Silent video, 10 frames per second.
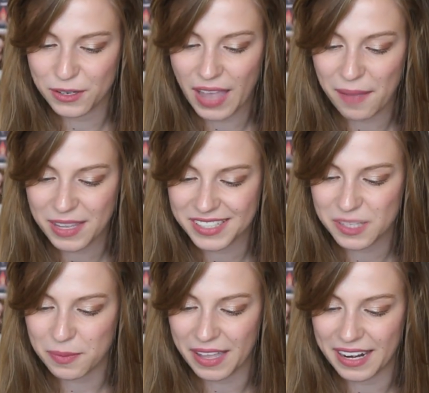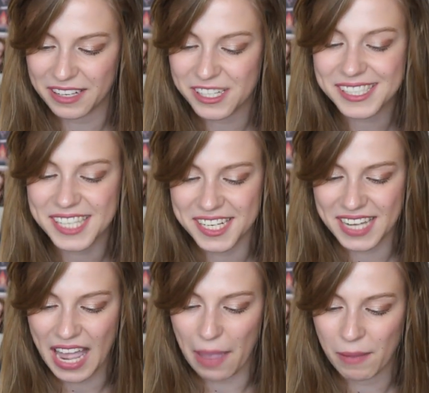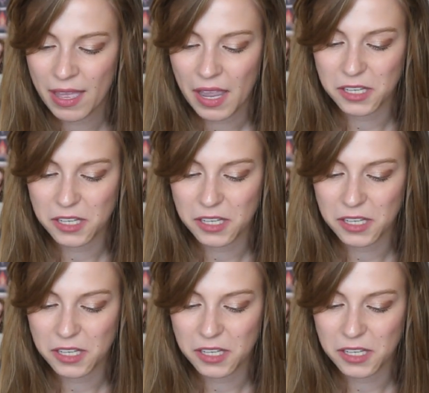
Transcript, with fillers: You got me into planning just in time.